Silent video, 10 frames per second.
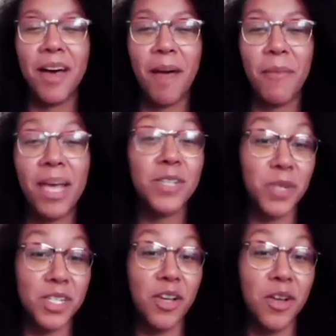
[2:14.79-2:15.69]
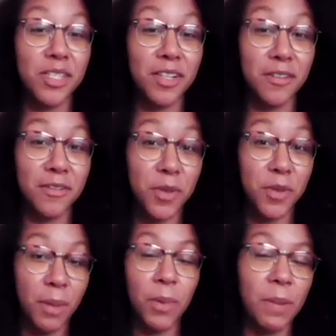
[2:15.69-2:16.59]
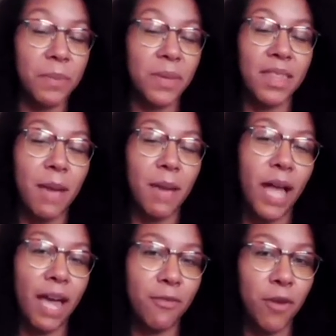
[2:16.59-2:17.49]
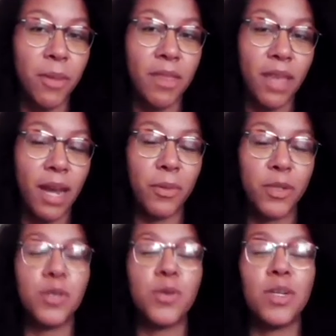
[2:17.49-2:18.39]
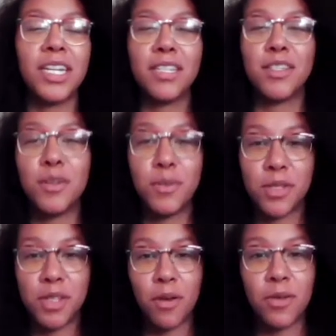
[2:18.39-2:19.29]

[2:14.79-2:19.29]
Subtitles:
as a result of UWM being that platform and that opportunity to do so.